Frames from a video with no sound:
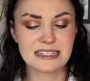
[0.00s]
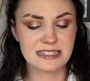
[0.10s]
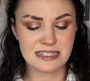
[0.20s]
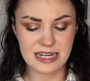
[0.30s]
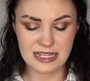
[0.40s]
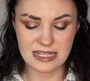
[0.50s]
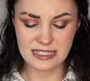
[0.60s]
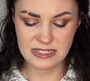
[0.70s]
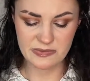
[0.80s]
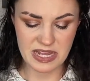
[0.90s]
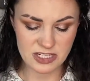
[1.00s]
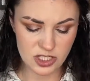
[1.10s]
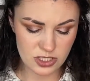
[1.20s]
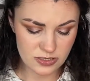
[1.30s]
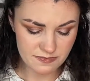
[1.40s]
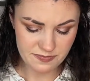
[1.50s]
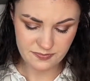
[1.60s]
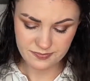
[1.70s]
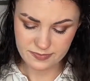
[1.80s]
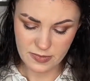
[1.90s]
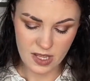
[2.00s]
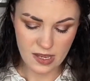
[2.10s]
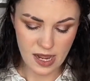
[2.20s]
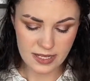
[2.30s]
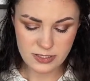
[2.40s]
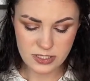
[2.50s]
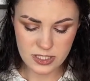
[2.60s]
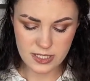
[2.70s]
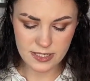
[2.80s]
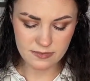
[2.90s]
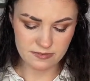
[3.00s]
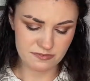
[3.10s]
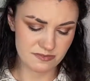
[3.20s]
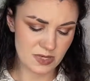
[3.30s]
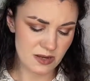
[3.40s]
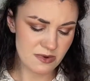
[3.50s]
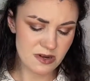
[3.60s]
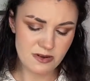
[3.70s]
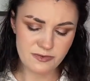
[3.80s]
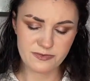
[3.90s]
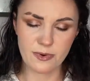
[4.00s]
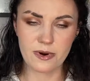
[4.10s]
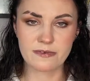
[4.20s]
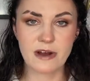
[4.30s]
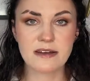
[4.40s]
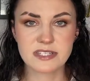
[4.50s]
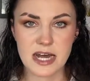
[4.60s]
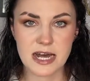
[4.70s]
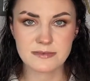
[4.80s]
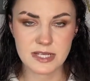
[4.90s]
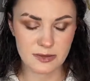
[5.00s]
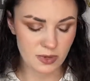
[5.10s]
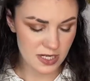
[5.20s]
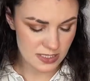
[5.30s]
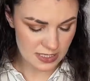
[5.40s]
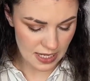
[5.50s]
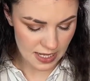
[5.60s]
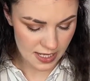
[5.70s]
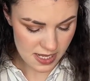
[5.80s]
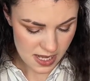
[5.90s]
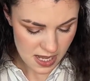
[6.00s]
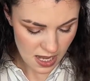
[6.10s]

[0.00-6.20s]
It's nothing special. I used it 4 or 5 times, I want to say.